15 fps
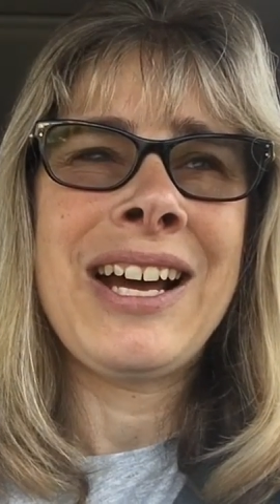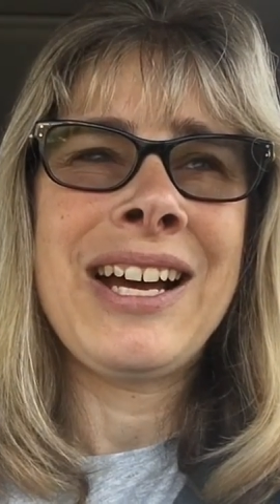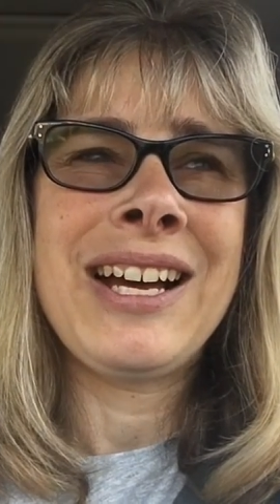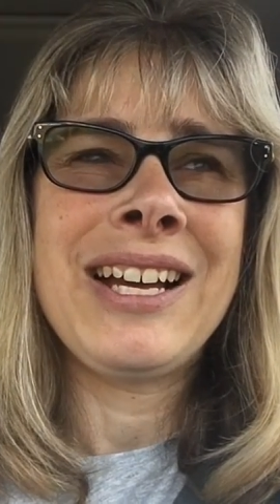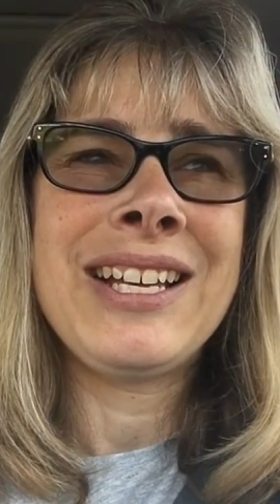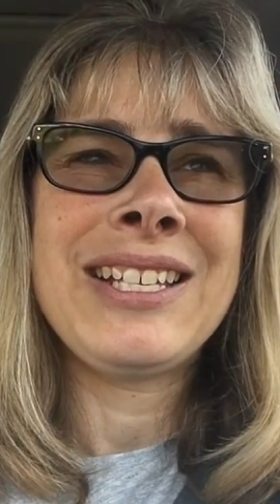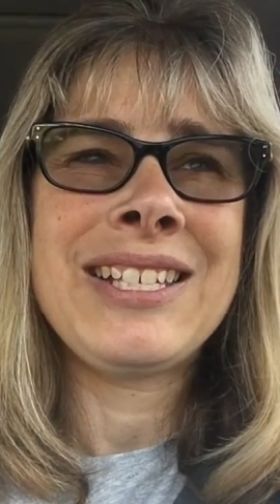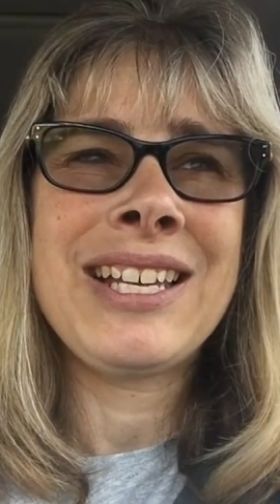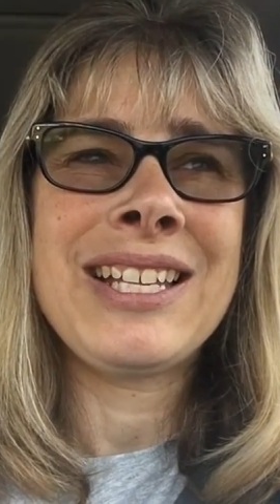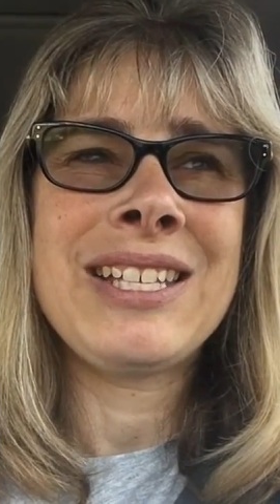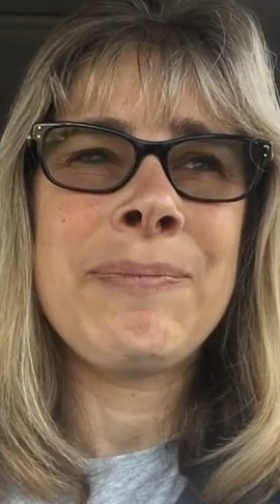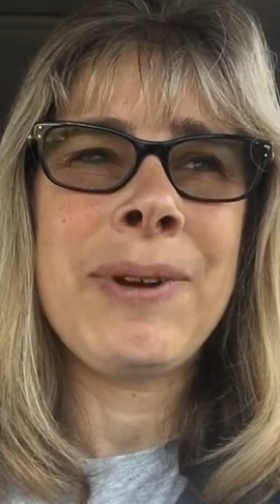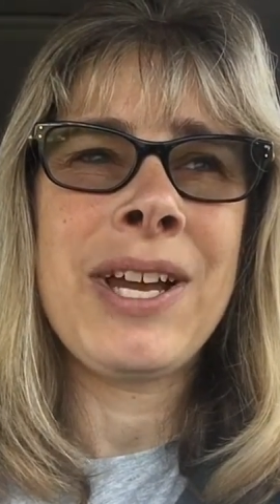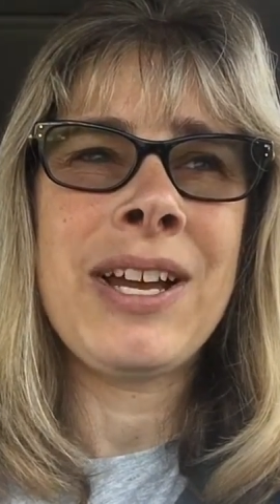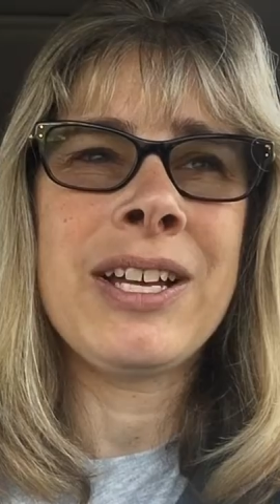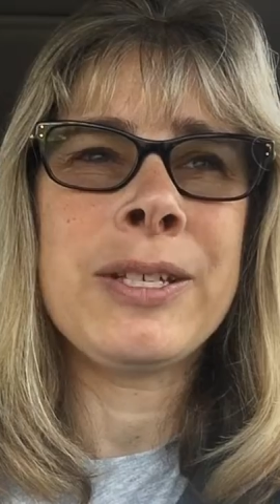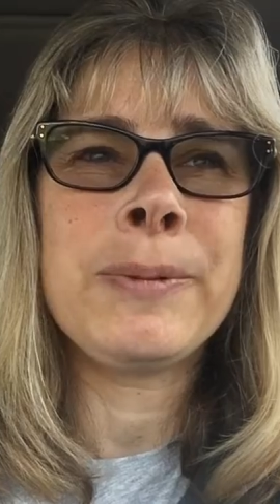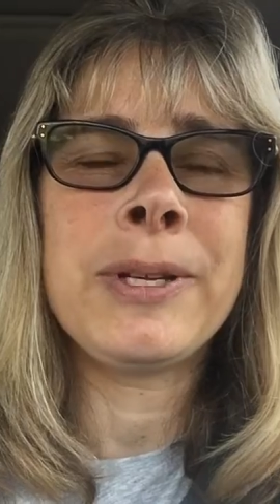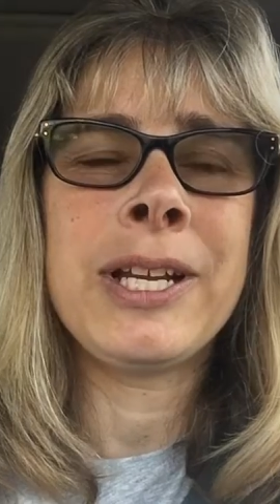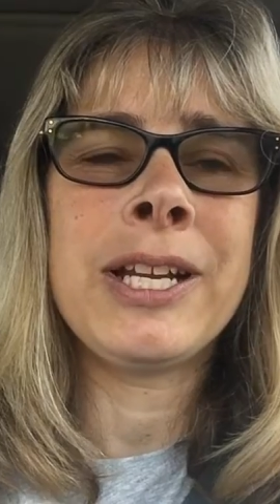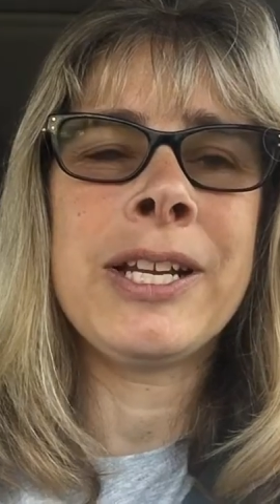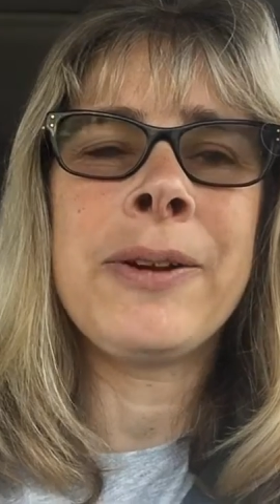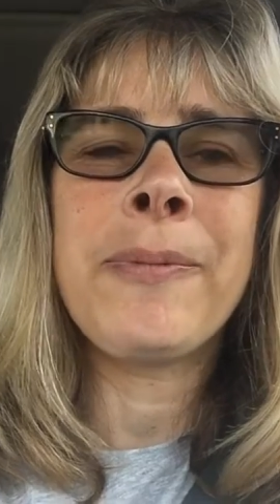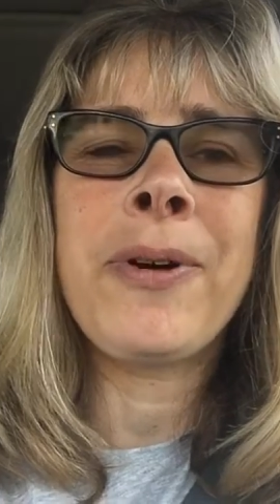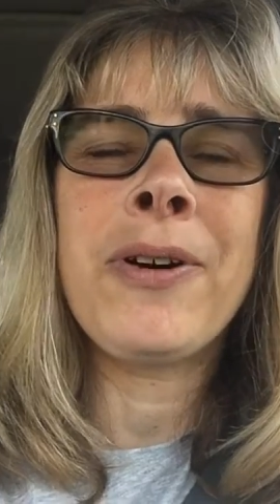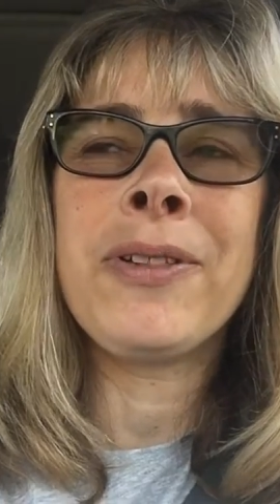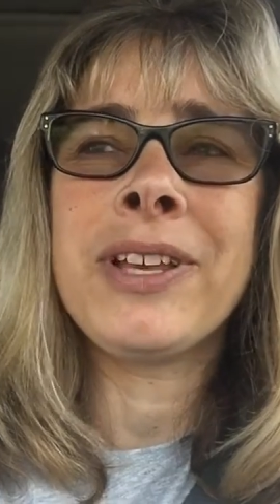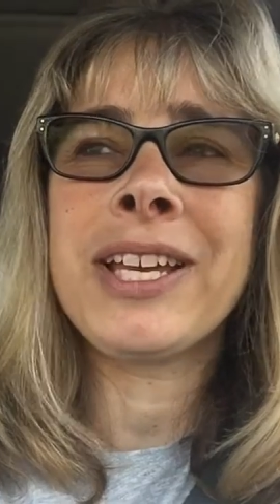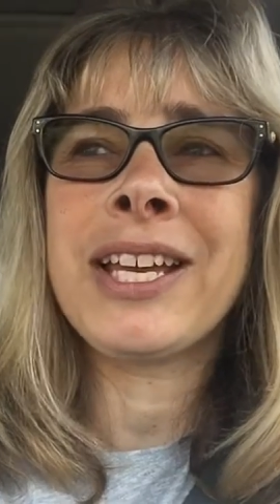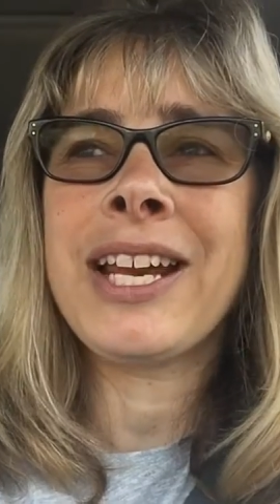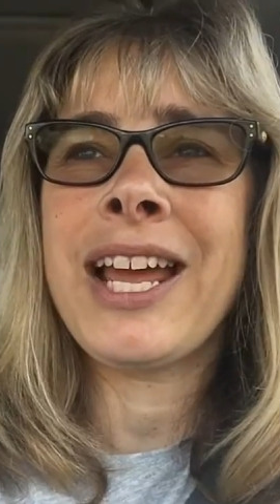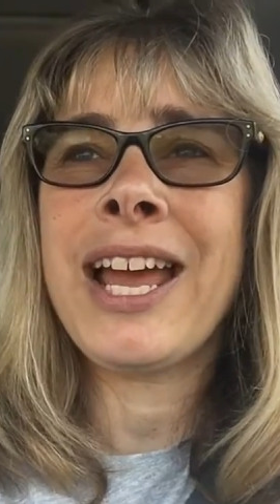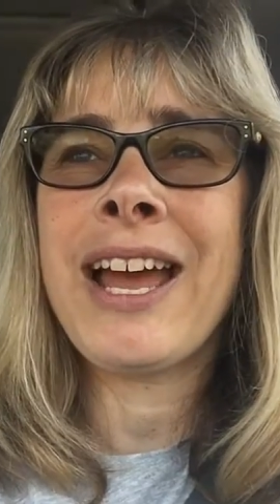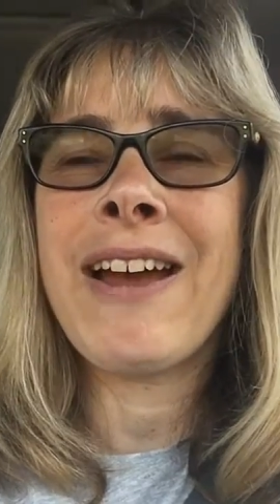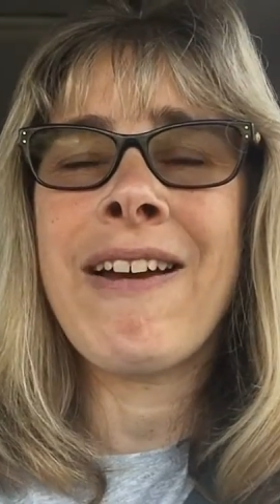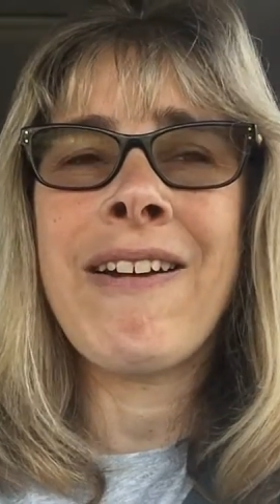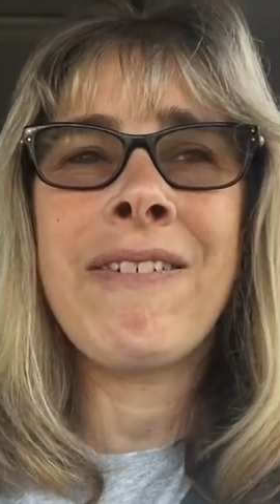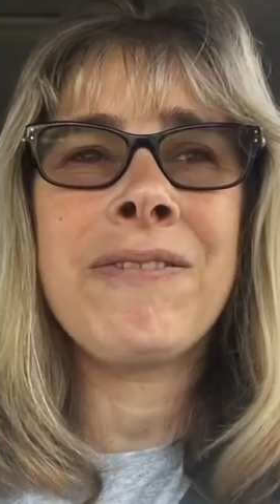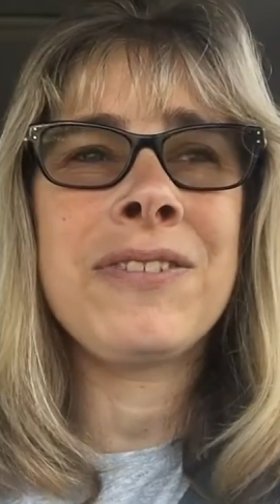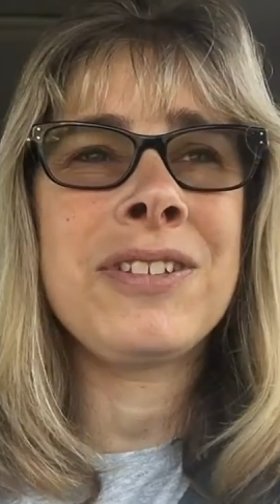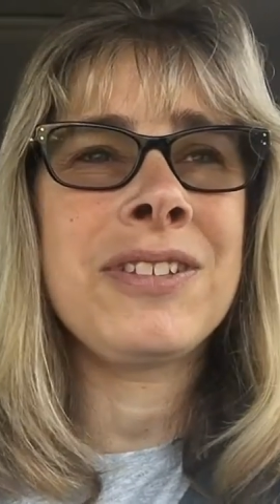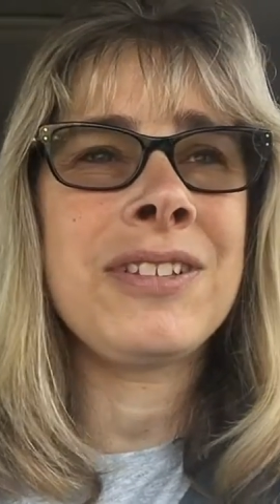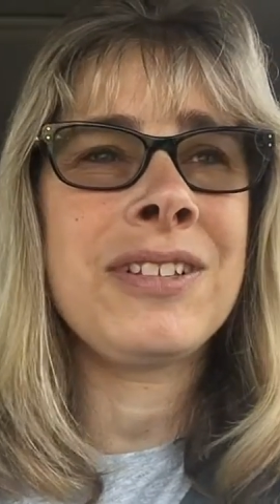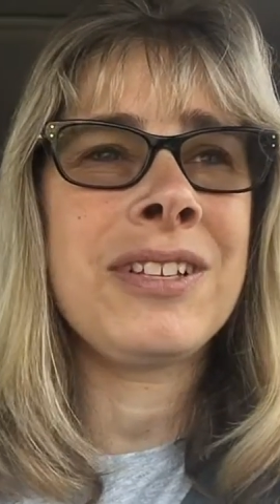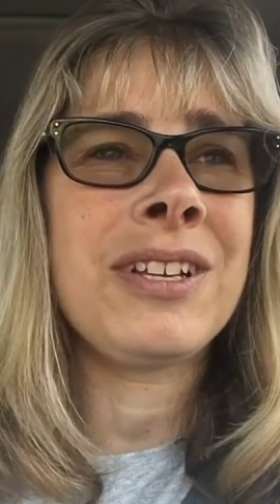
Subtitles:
I said to my husband, I'm only going to have